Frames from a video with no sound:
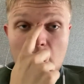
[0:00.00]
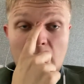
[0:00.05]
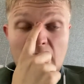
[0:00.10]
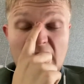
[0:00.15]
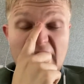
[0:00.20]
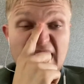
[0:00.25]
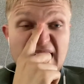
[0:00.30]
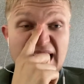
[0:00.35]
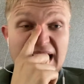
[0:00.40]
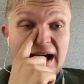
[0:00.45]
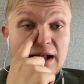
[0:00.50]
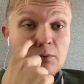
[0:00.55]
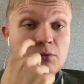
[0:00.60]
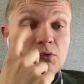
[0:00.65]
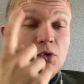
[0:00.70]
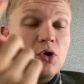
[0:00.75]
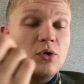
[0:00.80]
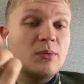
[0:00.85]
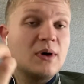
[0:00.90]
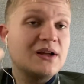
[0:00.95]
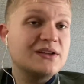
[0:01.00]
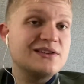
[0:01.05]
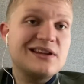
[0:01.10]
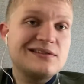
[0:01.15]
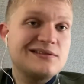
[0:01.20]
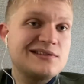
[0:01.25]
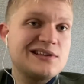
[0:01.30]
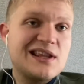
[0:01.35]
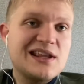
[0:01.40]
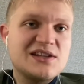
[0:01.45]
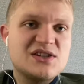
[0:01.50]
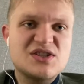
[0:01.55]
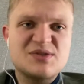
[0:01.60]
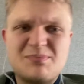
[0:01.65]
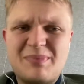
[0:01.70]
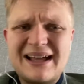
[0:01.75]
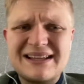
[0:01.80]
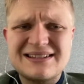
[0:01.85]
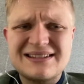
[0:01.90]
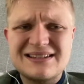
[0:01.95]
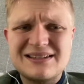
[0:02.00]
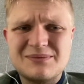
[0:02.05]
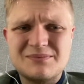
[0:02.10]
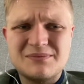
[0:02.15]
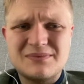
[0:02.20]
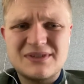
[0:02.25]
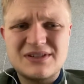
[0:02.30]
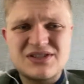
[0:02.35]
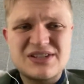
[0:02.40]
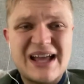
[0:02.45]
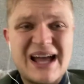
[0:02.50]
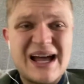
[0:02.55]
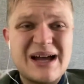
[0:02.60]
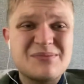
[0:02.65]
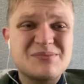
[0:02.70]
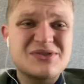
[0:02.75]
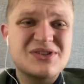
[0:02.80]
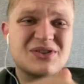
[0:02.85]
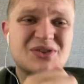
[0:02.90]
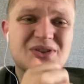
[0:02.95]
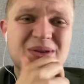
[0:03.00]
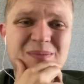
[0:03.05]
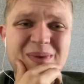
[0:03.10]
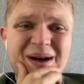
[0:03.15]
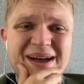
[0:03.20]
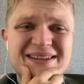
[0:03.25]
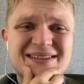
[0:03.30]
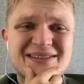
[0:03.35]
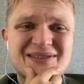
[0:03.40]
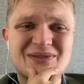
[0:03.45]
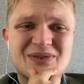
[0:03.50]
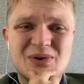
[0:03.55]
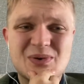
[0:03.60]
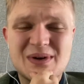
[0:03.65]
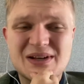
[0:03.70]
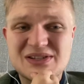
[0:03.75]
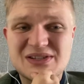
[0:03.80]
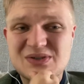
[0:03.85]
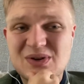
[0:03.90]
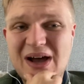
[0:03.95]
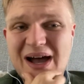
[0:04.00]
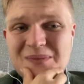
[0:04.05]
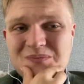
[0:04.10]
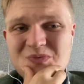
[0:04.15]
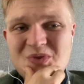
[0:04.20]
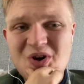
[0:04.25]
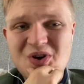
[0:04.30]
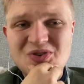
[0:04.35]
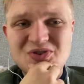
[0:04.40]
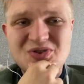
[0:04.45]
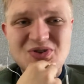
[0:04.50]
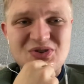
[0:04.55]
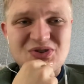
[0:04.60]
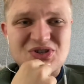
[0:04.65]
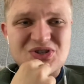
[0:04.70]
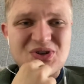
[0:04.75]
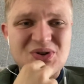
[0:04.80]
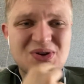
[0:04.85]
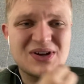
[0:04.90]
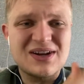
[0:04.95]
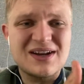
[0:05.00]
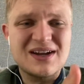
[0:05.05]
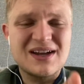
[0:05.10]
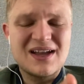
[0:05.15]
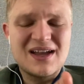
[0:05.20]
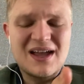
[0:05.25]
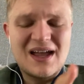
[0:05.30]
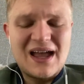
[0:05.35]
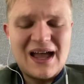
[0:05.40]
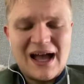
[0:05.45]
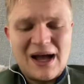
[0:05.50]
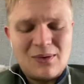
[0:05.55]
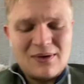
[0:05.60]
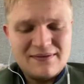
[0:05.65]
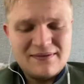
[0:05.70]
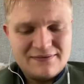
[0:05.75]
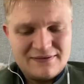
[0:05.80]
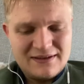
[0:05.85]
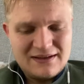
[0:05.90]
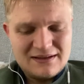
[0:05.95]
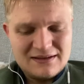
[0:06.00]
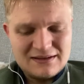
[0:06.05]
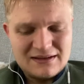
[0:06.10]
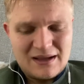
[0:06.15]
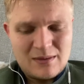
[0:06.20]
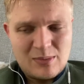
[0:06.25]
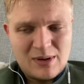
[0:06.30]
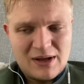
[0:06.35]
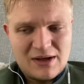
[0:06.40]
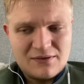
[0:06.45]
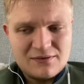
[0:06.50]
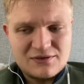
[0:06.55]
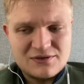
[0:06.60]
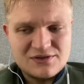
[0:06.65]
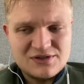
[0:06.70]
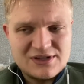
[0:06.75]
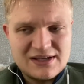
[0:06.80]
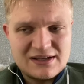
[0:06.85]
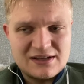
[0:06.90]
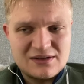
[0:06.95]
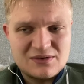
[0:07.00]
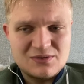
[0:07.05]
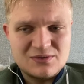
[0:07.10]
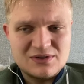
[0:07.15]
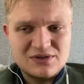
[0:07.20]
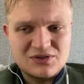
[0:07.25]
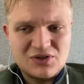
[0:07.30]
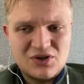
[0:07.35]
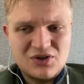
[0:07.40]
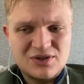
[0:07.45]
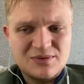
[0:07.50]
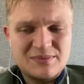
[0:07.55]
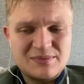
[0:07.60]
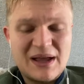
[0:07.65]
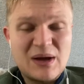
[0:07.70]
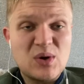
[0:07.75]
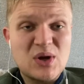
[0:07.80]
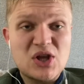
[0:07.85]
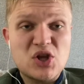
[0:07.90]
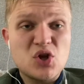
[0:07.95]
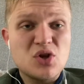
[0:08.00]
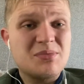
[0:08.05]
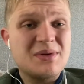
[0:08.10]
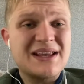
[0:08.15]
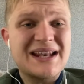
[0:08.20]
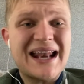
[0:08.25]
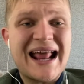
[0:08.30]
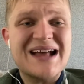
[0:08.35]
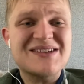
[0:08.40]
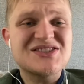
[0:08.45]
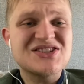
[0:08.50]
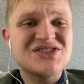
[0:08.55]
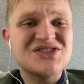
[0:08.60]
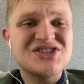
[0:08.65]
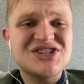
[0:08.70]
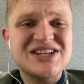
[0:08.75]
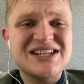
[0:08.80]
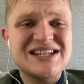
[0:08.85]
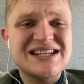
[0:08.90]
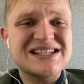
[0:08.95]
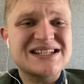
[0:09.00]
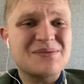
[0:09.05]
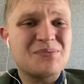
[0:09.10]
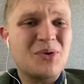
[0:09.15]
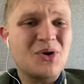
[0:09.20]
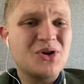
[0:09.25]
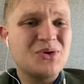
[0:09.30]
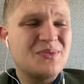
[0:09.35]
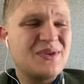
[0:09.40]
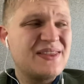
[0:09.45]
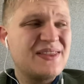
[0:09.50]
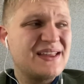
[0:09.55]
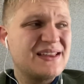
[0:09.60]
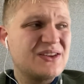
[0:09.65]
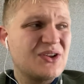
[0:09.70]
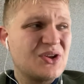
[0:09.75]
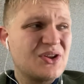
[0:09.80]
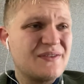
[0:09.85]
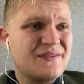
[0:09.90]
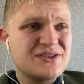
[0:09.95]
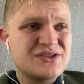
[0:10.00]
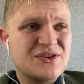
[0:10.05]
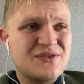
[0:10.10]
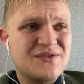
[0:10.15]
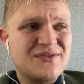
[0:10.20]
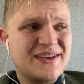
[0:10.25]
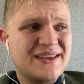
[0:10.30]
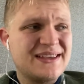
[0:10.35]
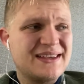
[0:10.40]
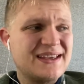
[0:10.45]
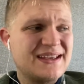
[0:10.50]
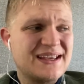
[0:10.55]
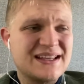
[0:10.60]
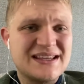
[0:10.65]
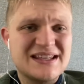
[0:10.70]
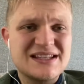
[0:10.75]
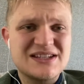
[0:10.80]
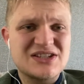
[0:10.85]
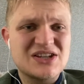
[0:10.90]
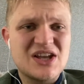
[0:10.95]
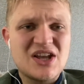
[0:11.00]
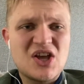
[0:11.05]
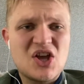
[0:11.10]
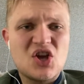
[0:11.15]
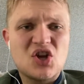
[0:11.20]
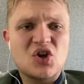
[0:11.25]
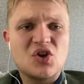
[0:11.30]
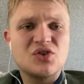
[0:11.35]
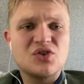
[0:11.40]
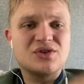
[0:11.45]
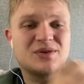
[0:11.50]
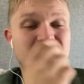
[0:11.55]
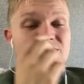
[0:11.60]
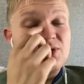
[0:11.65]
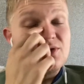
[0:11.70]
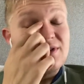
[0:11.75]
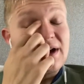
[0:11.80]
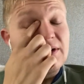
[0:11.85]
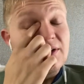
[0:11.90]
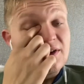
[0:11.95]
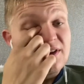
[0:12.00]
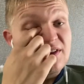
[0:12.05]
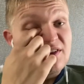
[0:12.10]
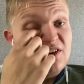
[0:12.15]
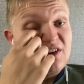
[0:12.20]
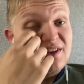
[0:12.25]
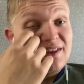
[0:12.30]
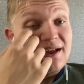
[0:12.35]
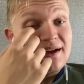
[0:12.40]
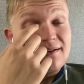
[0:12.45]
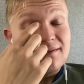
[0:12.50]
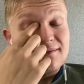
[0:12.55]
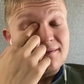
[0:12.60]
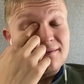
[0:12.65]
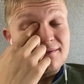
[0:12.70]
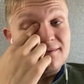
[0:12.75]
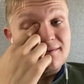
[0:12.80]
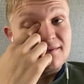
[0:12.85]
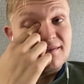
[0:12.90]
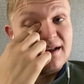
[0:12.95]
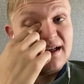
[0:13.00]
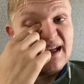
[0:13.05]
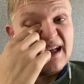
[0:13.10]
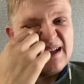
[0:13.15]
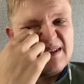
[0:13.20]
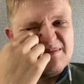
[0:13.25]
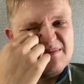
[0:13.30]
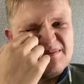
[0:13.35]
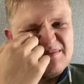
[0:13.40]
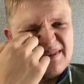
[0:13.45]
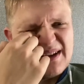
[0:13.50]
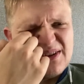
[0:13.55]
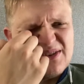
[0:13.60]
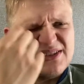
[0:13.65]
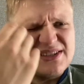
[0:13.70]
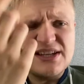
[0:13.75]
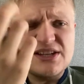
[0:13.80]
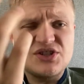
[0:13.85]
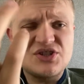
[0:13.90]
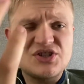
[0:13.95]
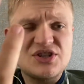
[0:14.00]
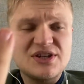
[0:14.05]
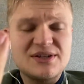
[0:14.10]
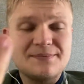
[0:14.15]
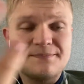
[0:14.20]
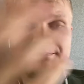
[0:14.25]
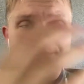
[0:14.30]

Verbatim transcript: uh, and Roma, they, they just battered them. They just absolutely battered Roma. So I'm not too sure how I feel about Fonseca going to Tottenham. Now it could be an absolute genius appointment that none of us are thinking, and he's gone to prove it. I know they've got that um, Paratici